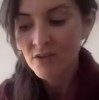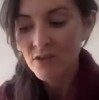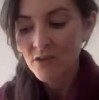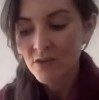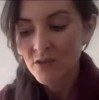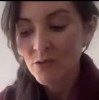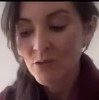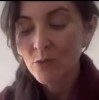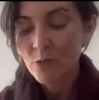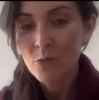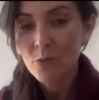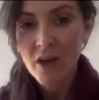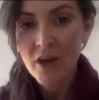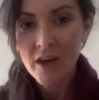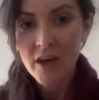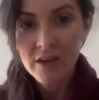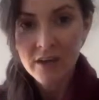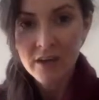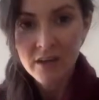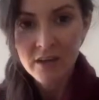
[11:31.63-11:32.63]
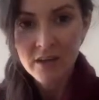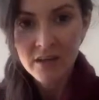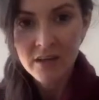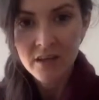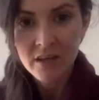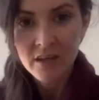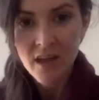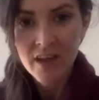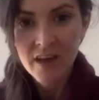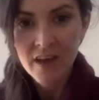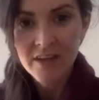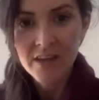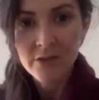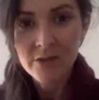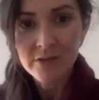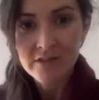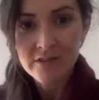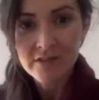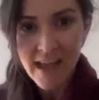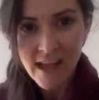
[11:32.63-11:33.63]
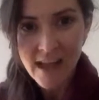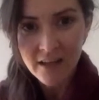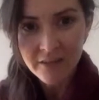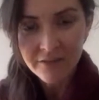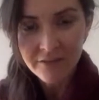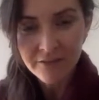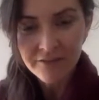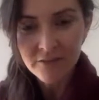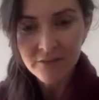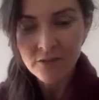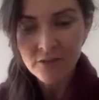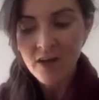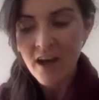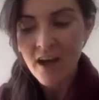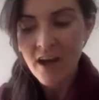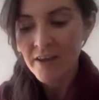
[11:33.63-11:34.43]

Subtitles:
your work, either yourself or